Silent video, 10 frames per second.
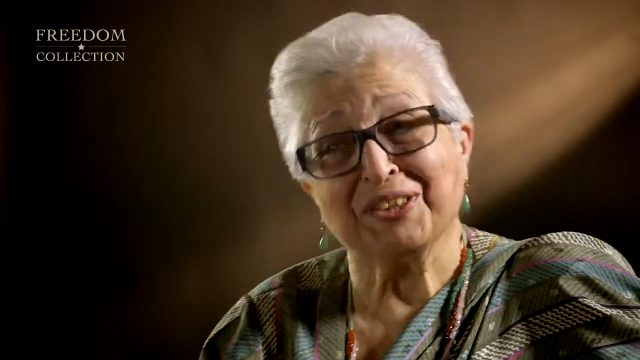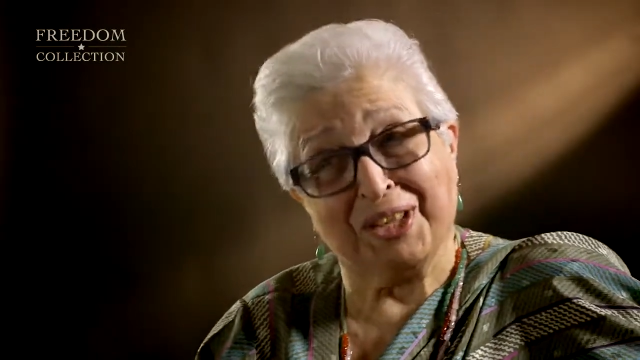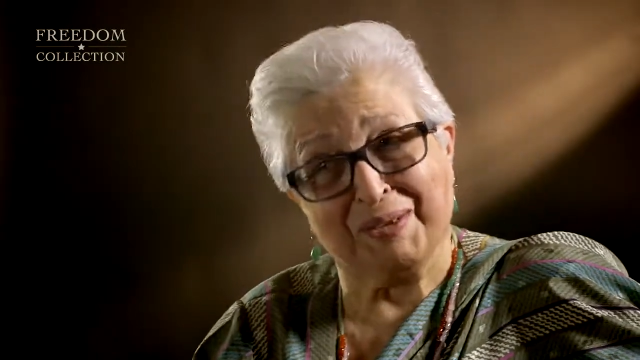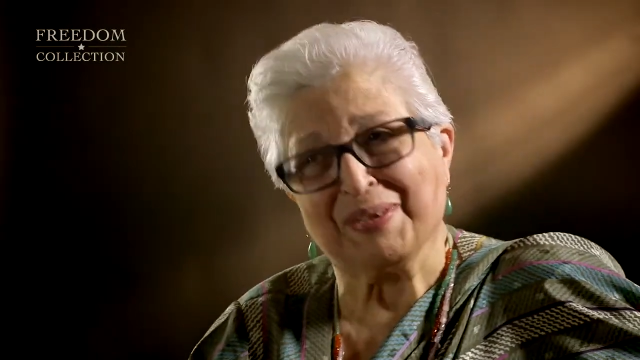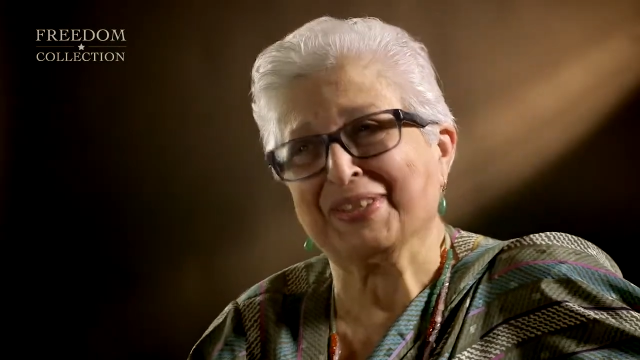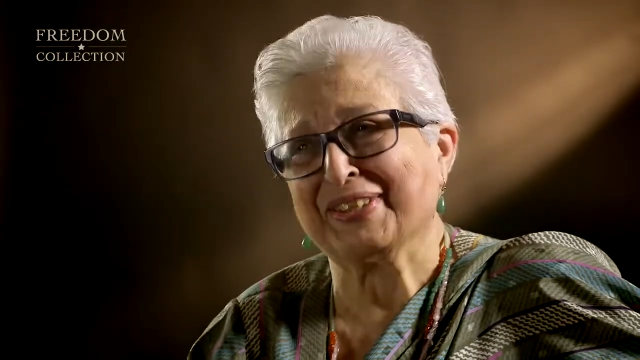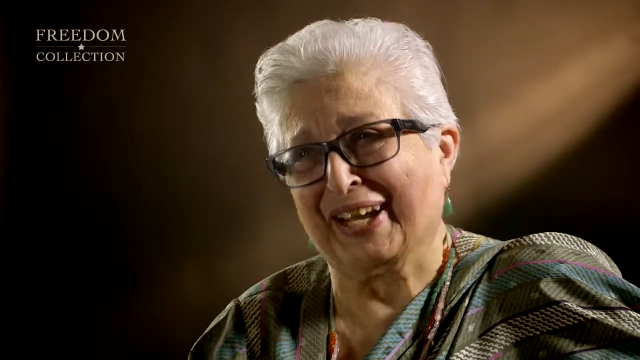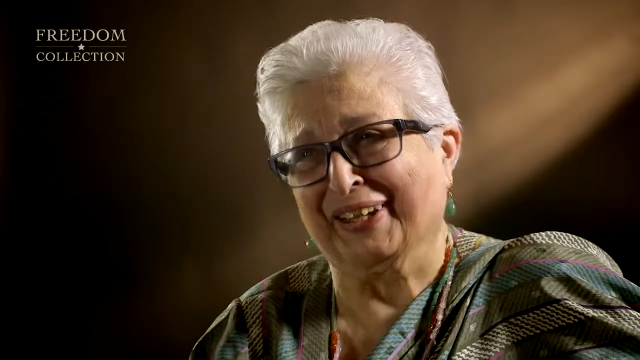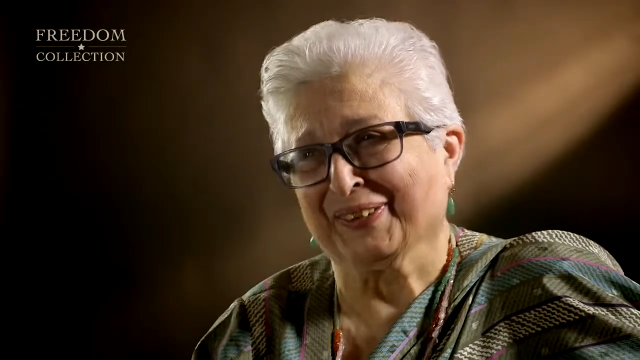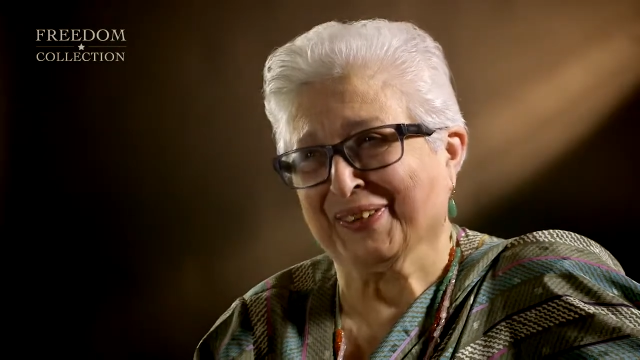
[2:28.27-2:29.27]
so they missed
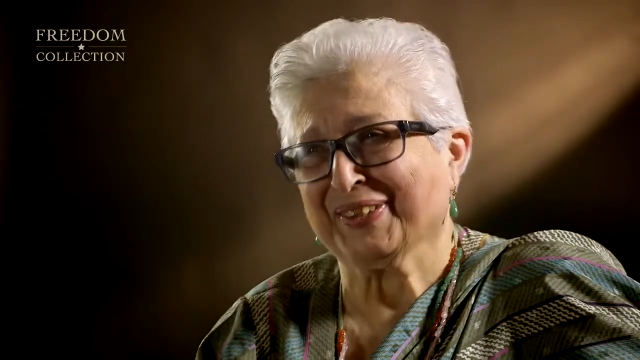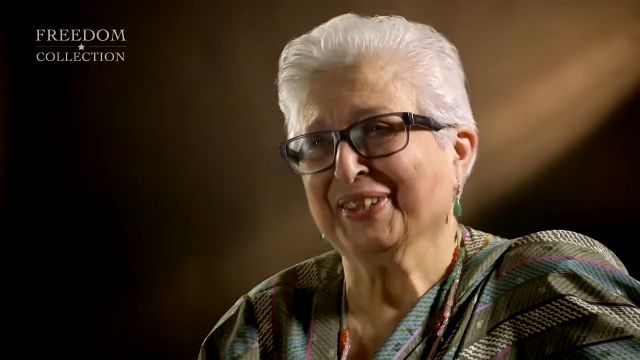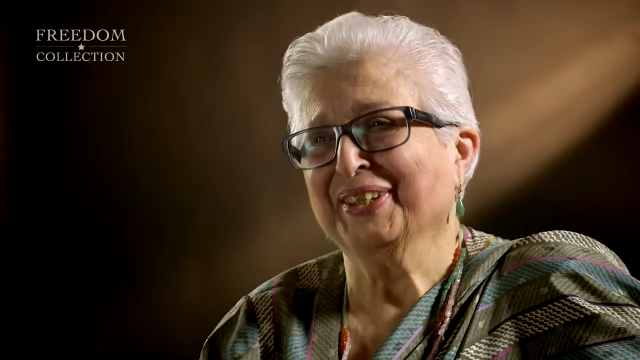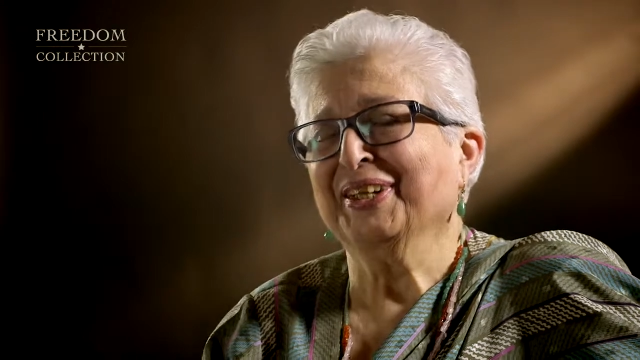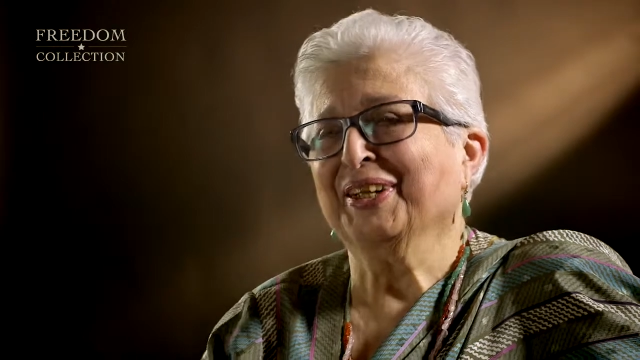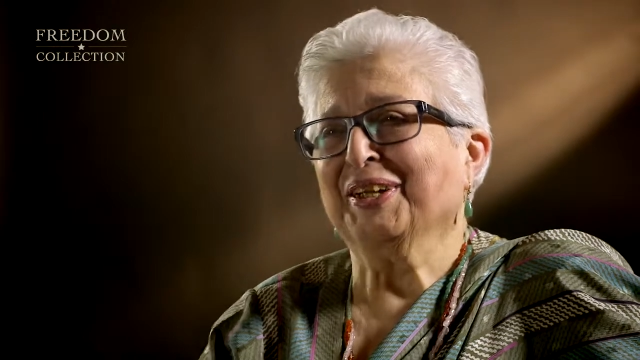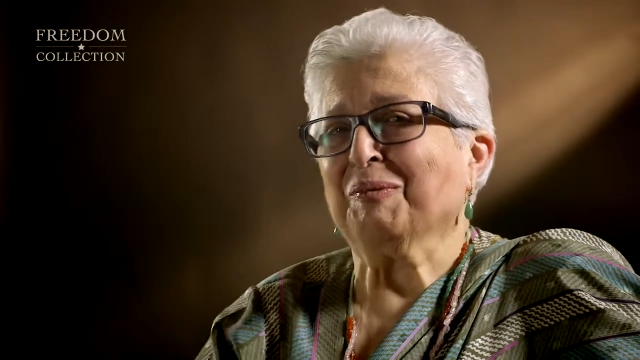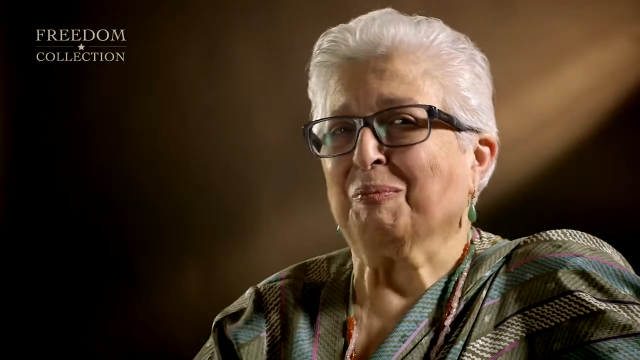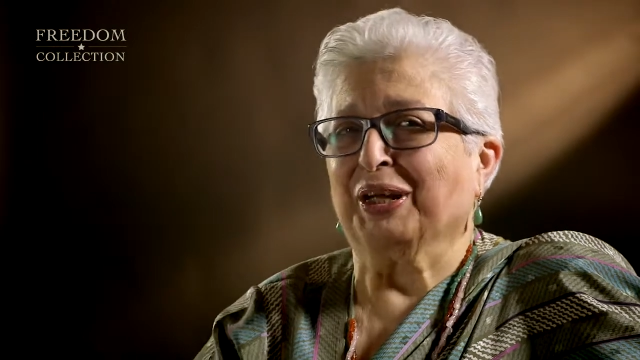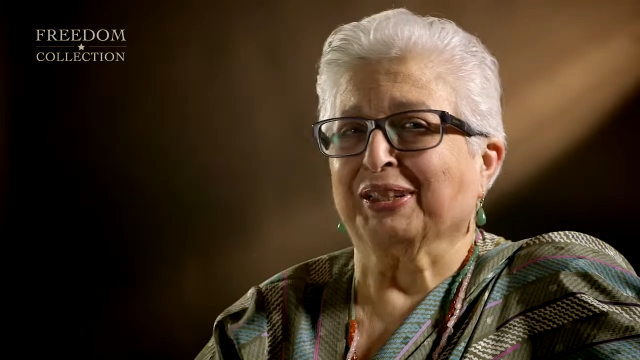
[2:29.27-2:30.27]
out.
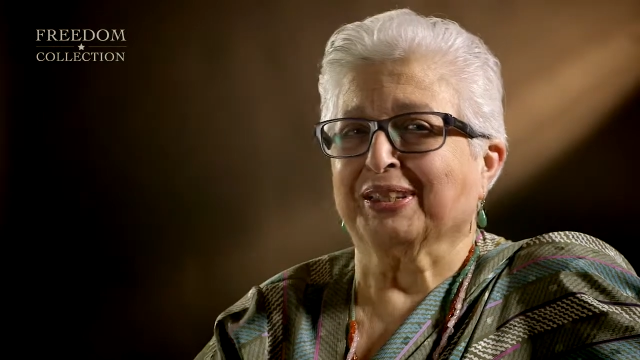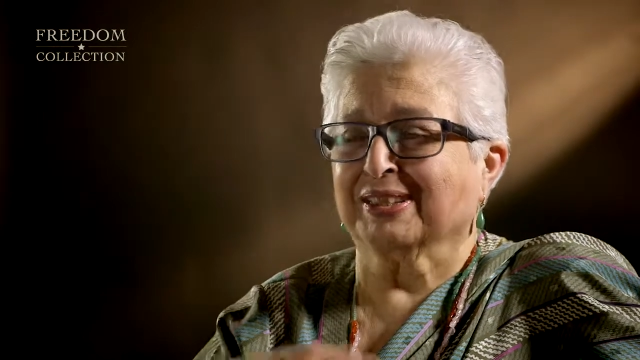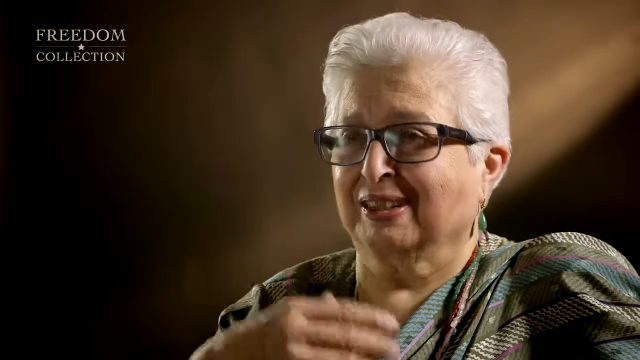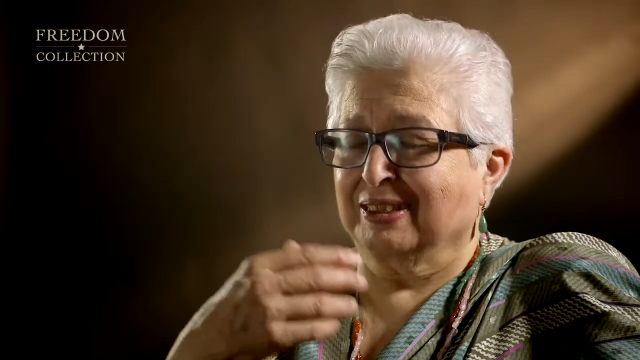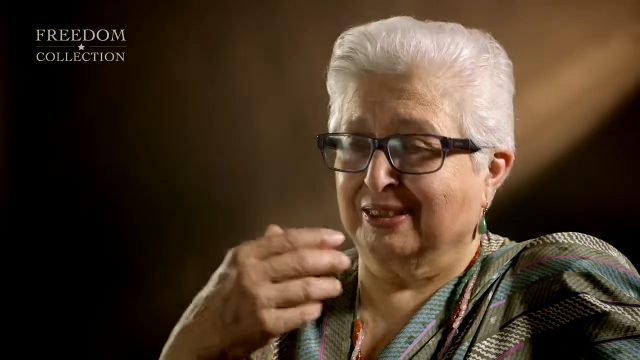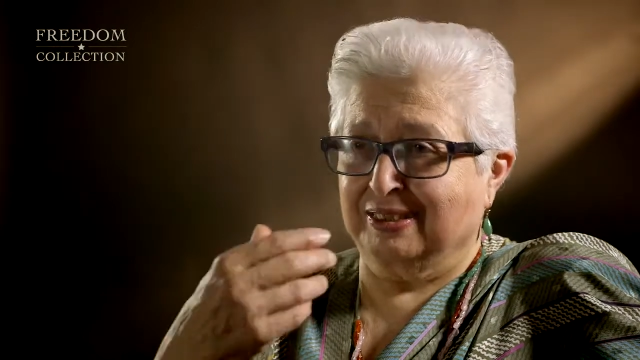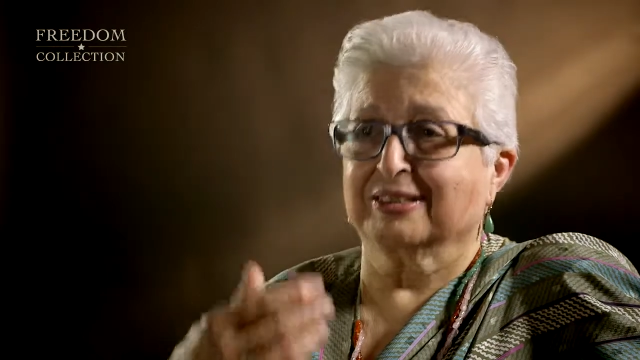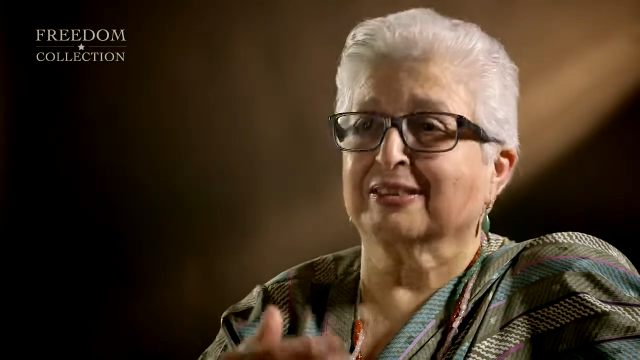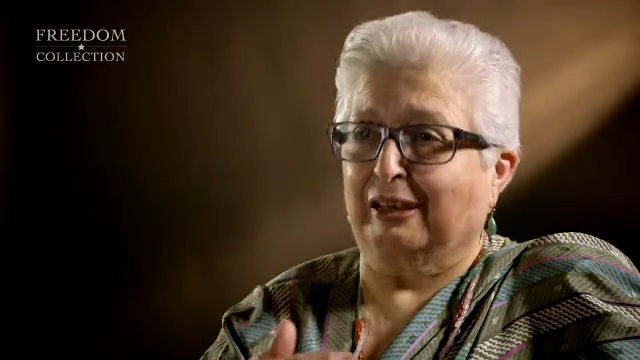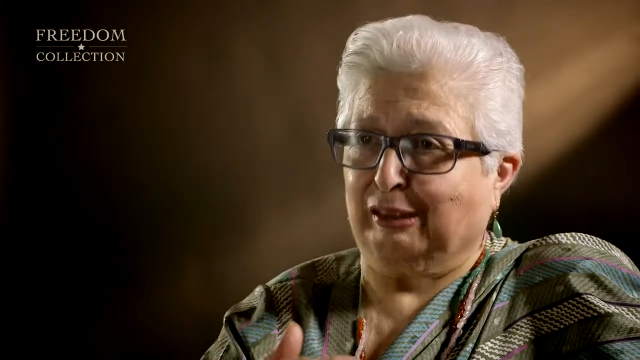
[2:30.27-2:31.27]
But this is
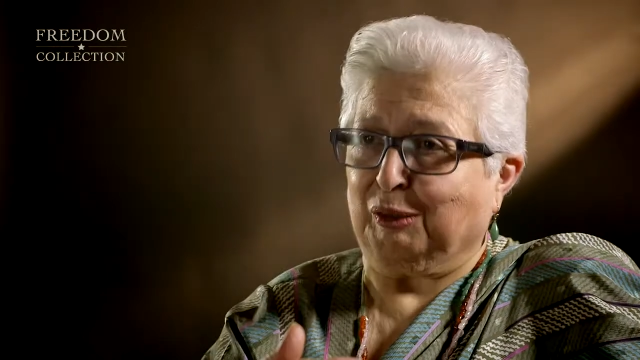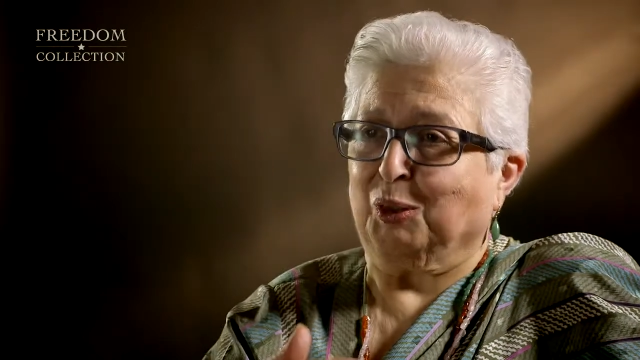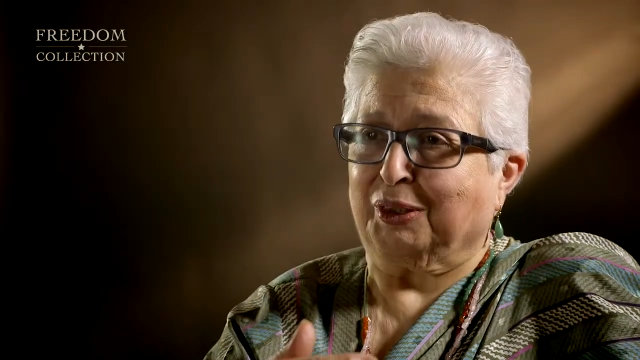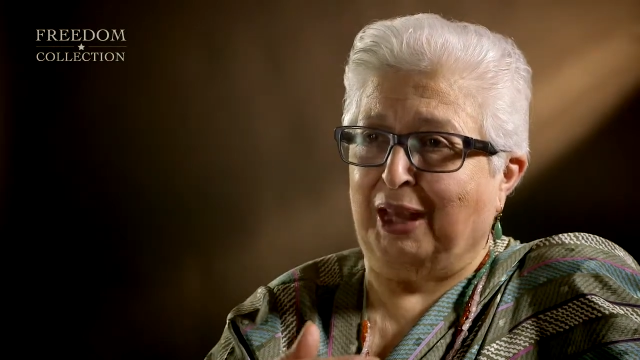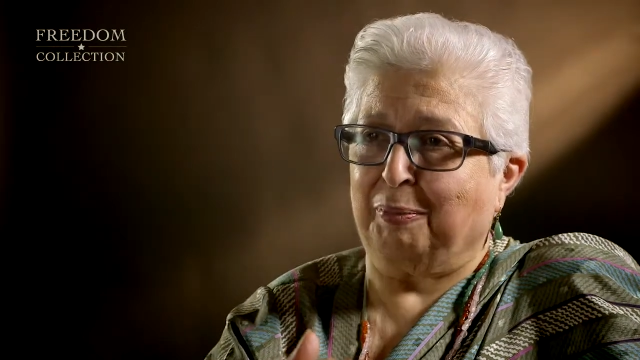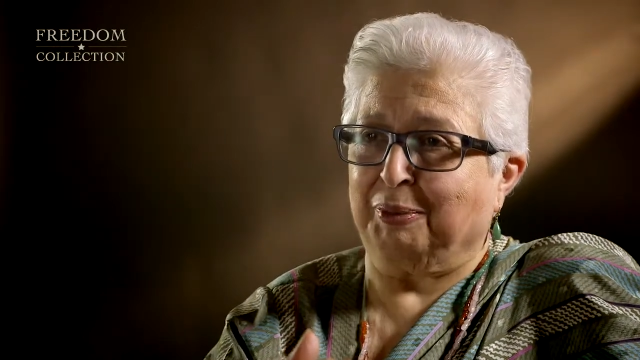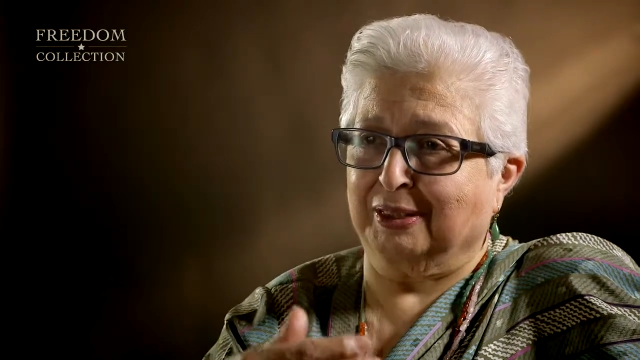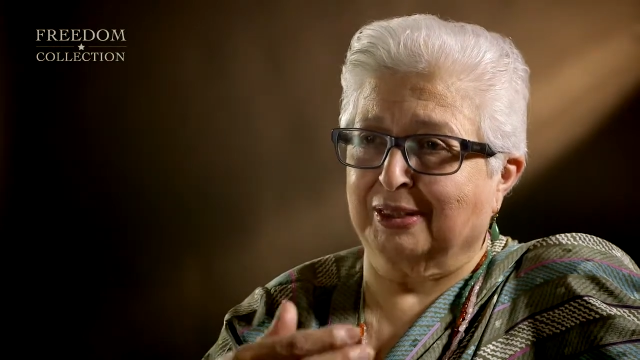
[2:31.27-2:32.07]
exactly what happened.